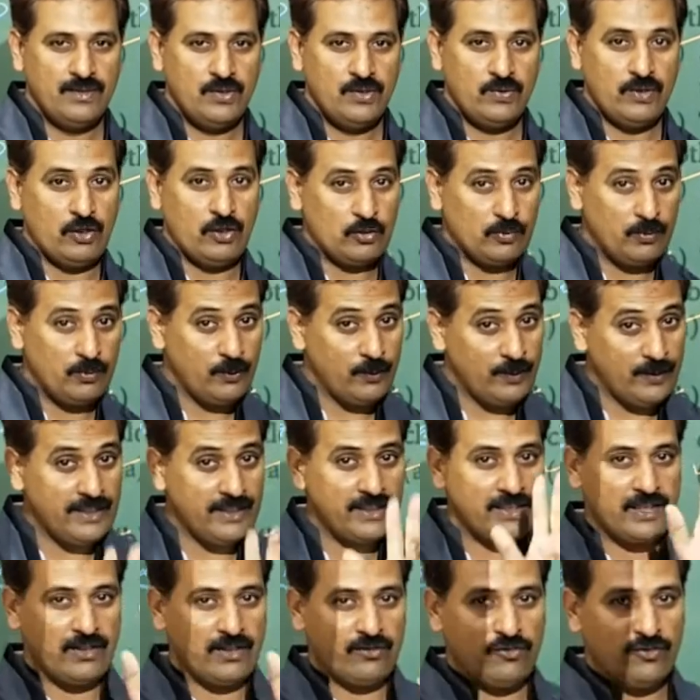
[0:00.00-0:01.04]
You have to be
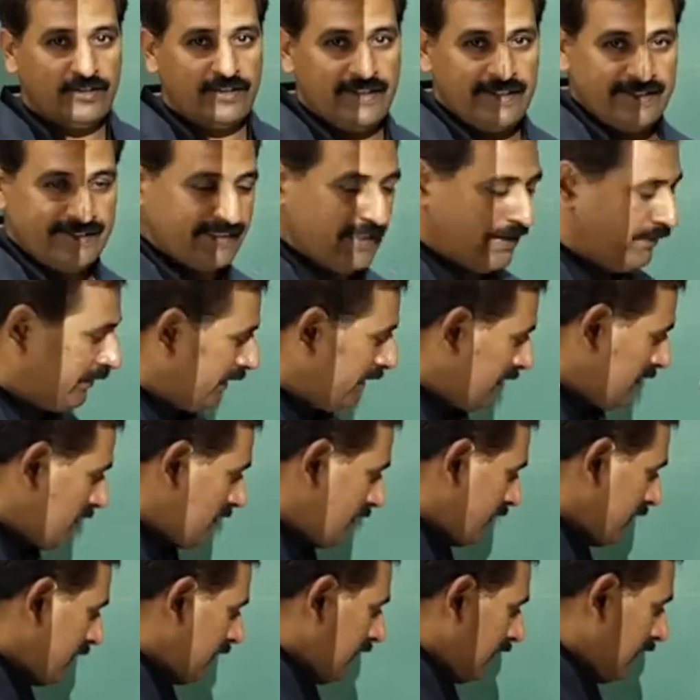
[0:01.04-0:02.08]
very careful in the
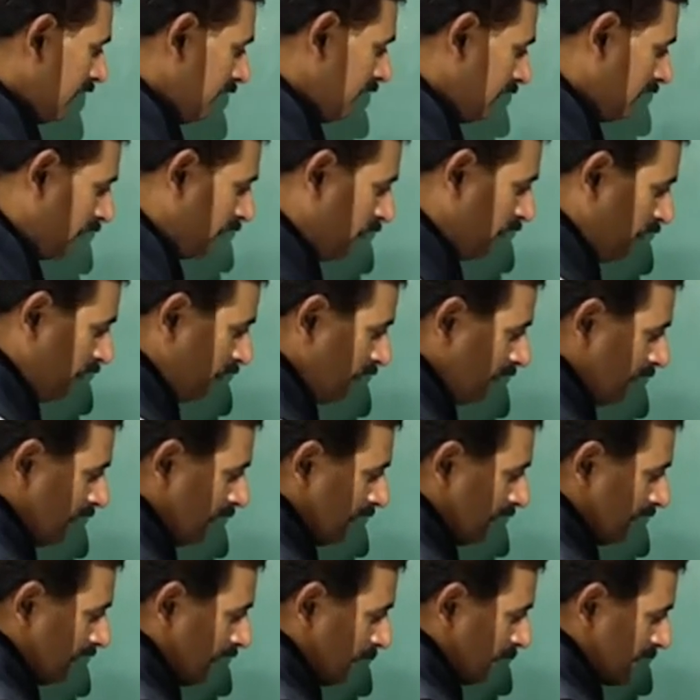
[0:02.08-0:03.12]
examination.
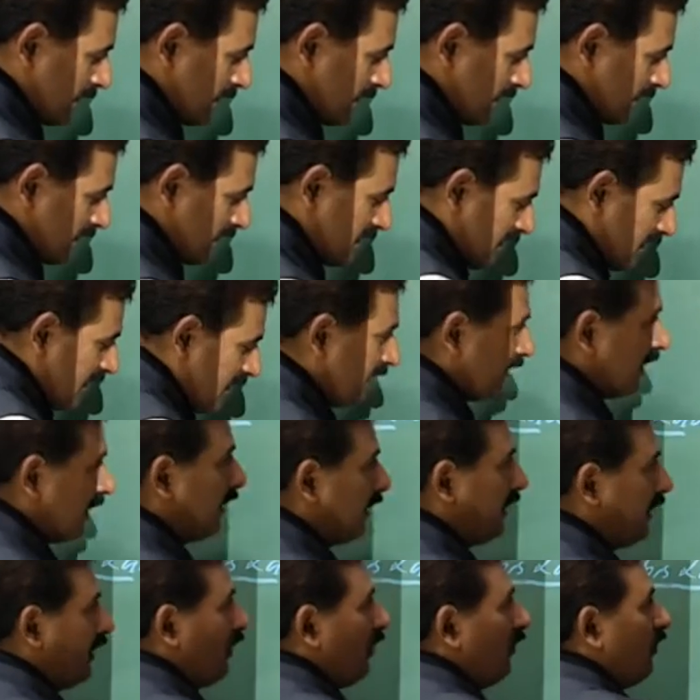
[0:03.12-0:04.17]
Therefore, the option is
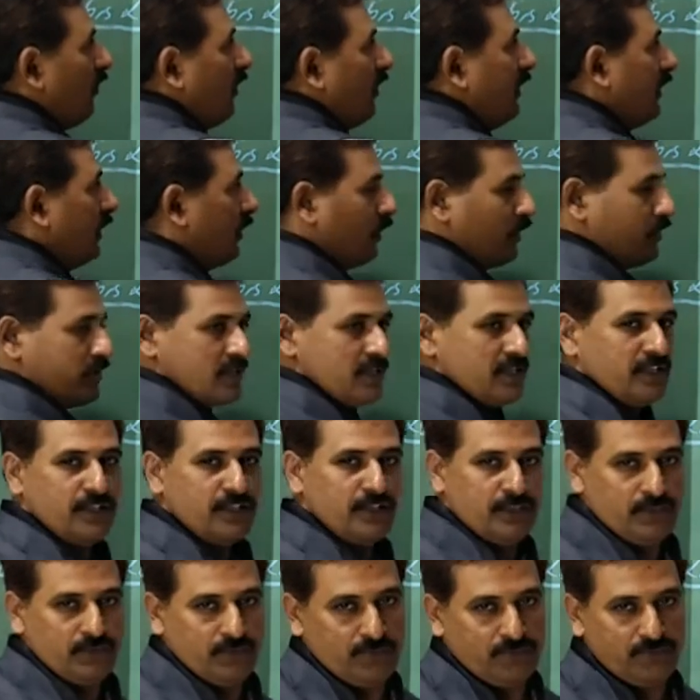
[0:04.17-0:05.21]
D for the question
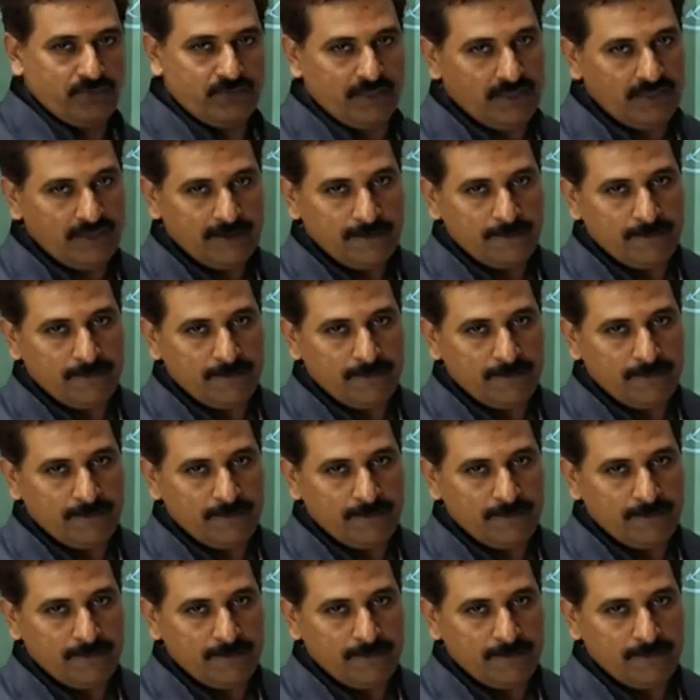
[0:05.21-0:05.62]
2, right?